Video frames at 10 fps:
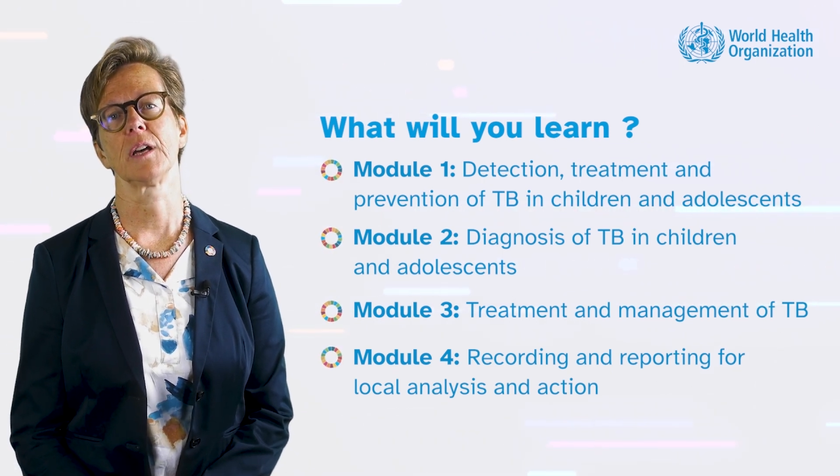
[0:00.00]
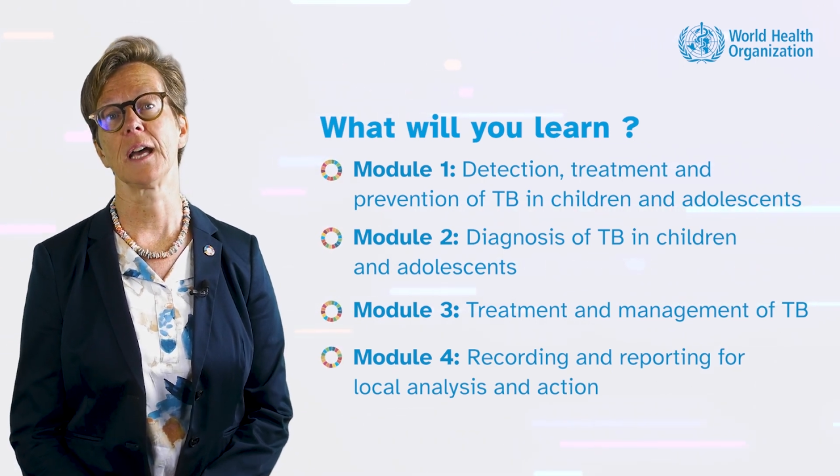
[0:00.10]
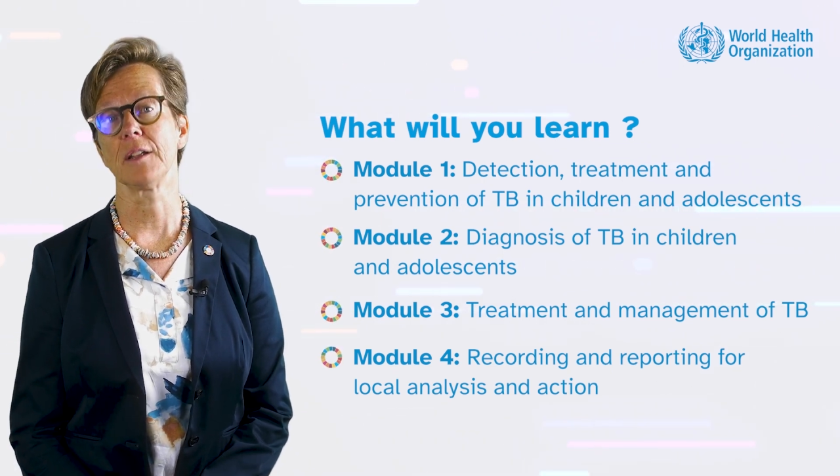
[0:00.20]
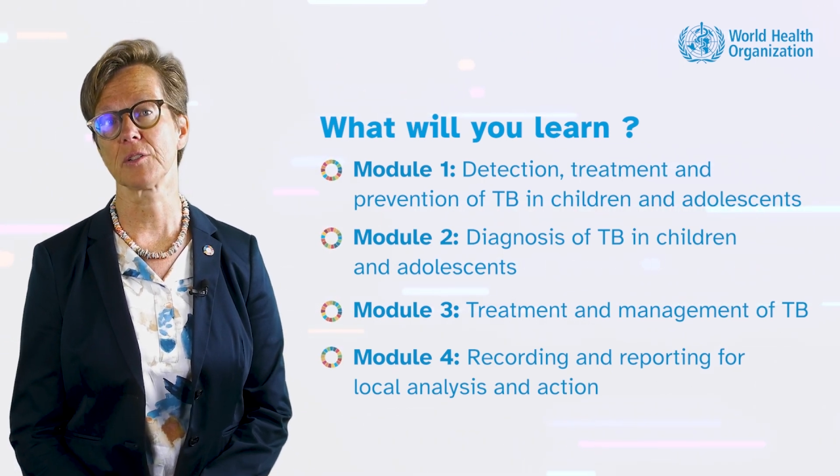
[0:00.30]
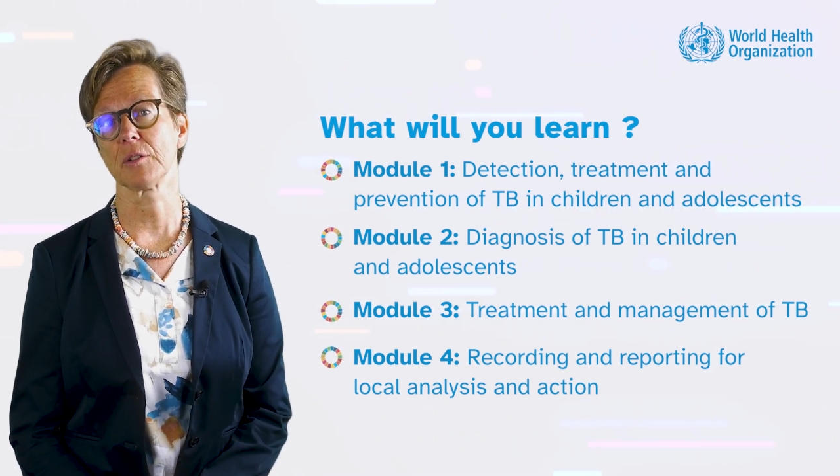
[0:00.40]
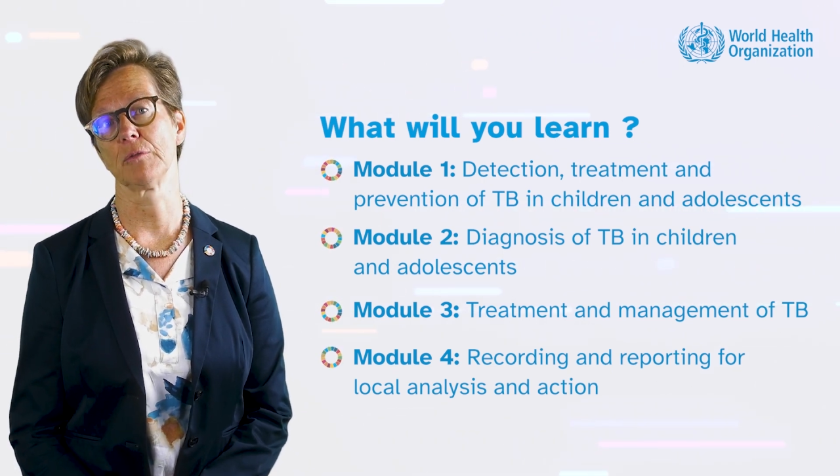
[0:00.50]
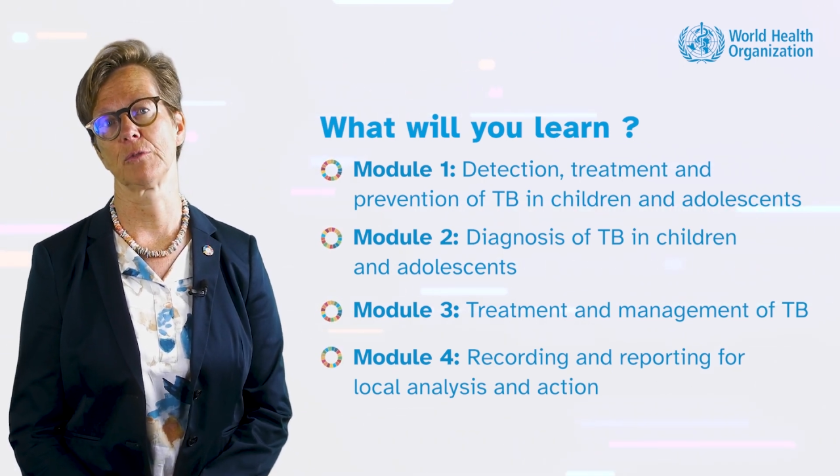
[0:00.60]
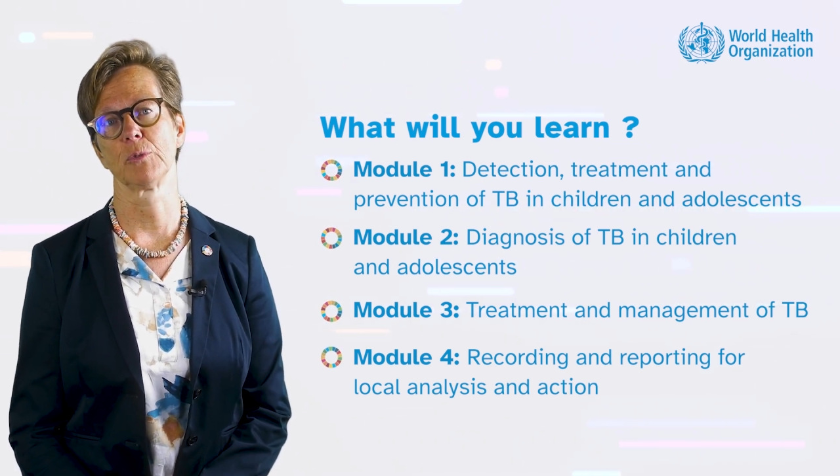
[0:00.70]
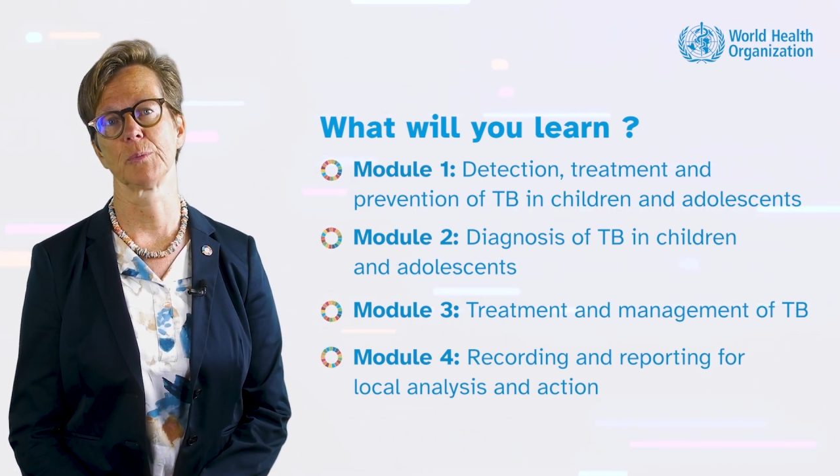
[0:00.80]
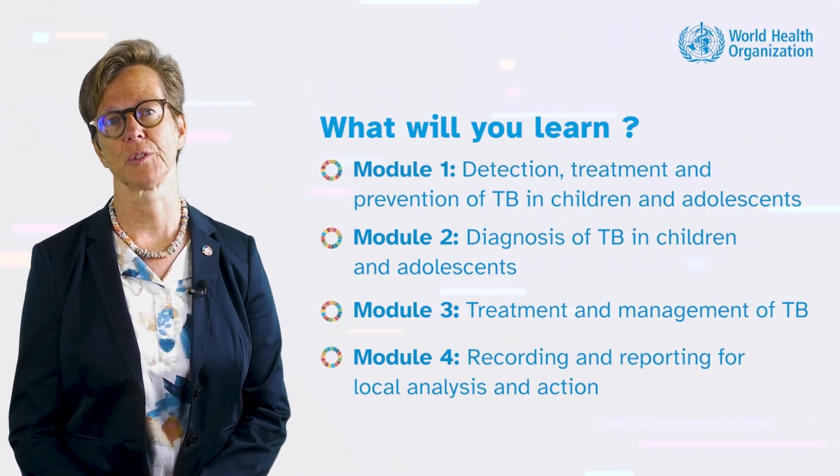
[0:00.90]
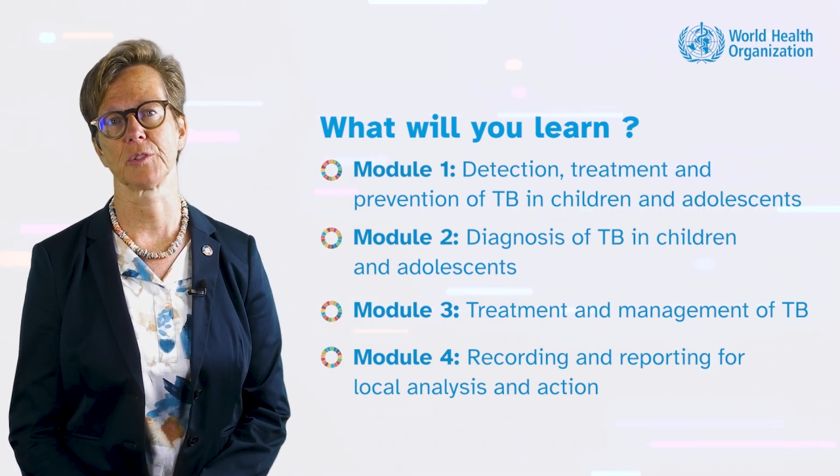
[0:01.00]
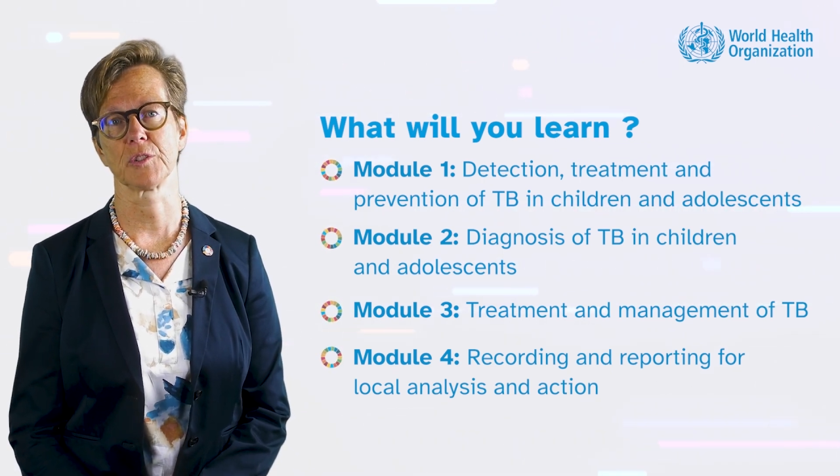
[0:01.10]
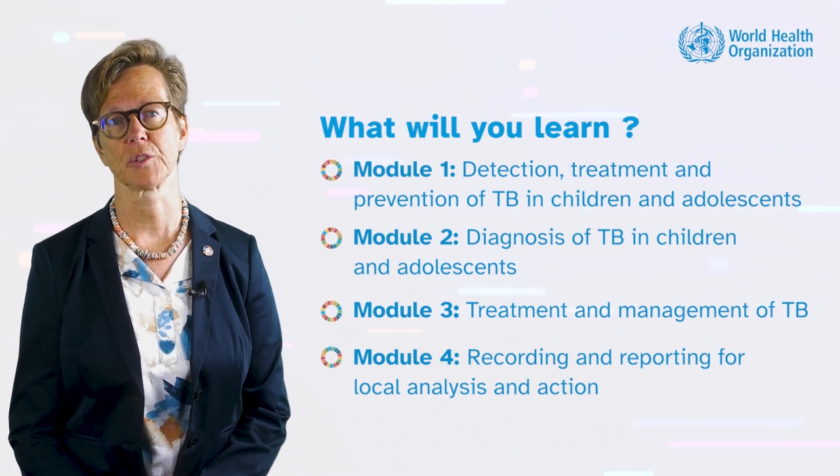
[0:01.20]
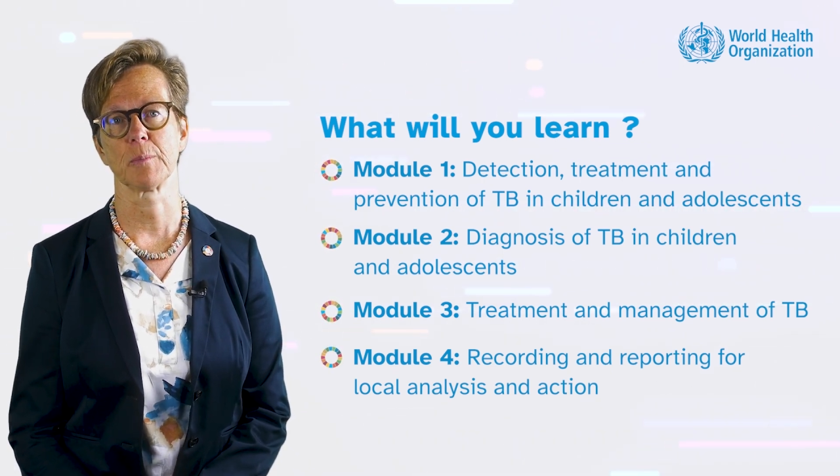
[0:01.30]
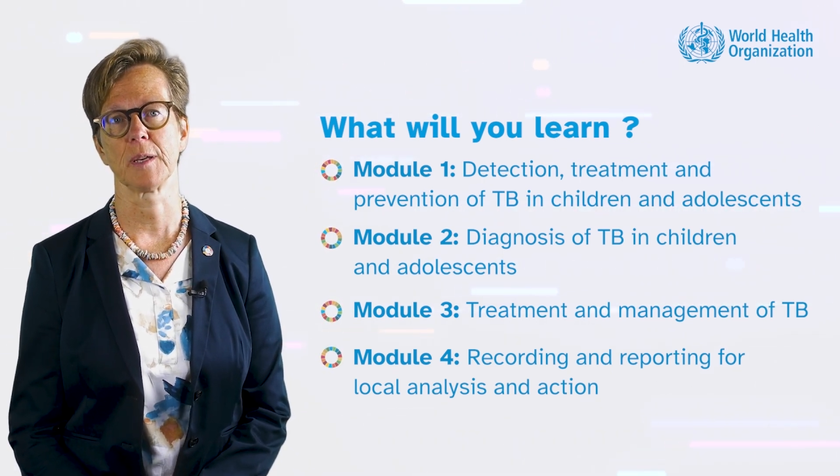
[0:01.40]
and informed
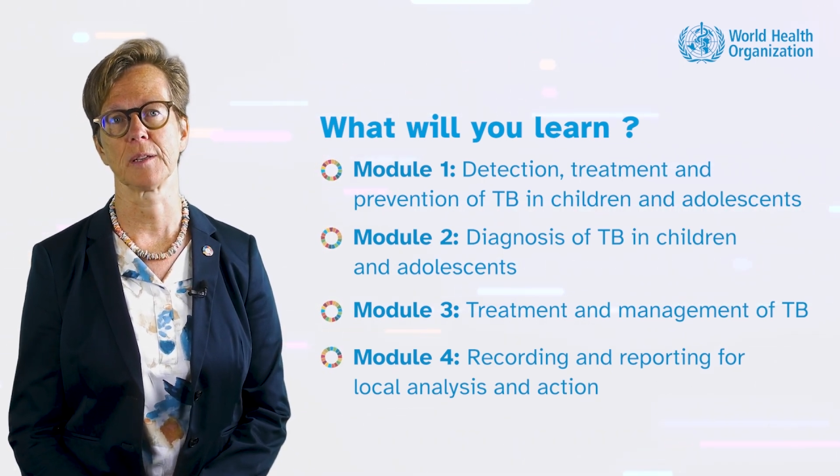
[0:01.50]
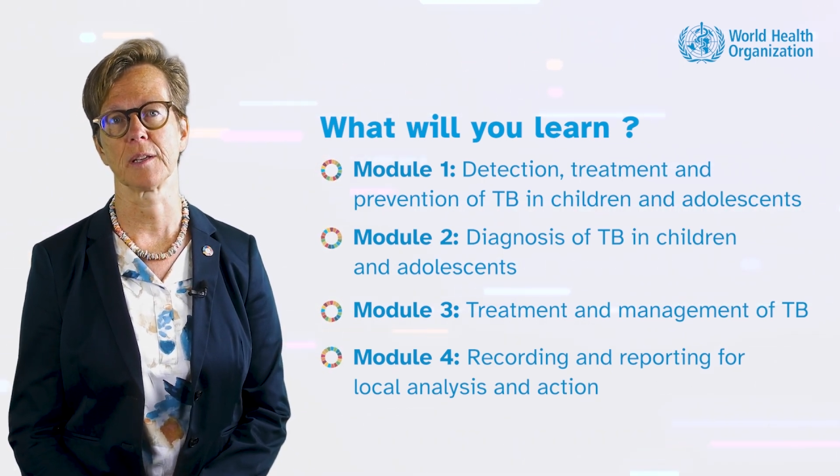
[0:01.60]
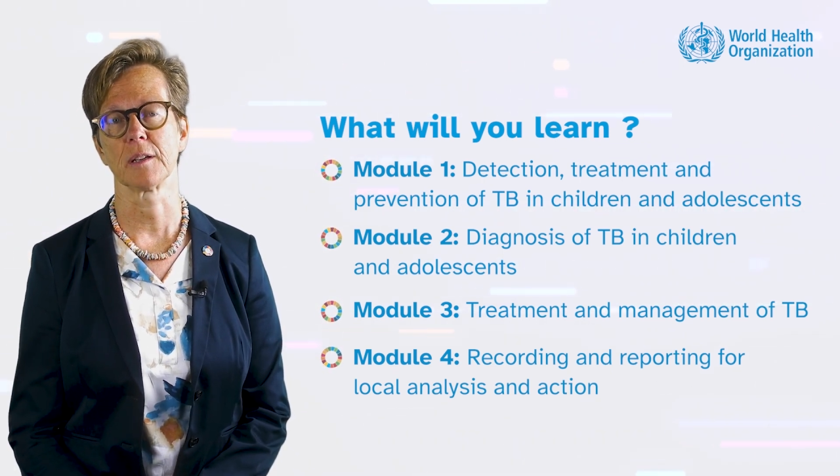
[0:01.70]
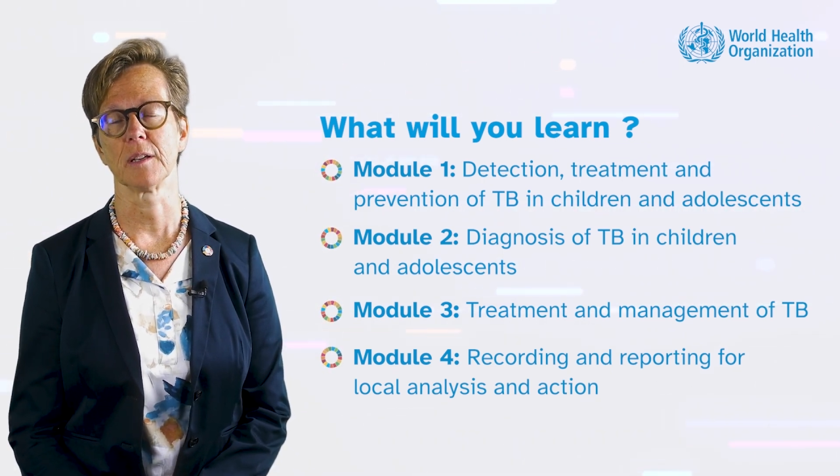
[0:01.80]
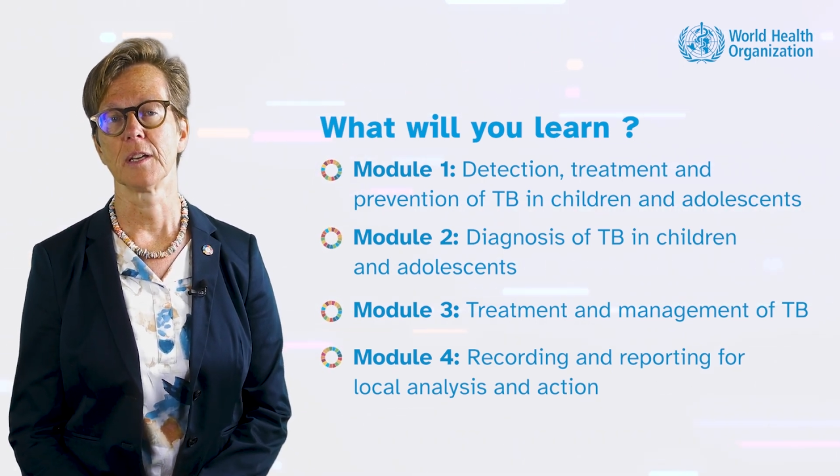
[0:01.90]
decision-making,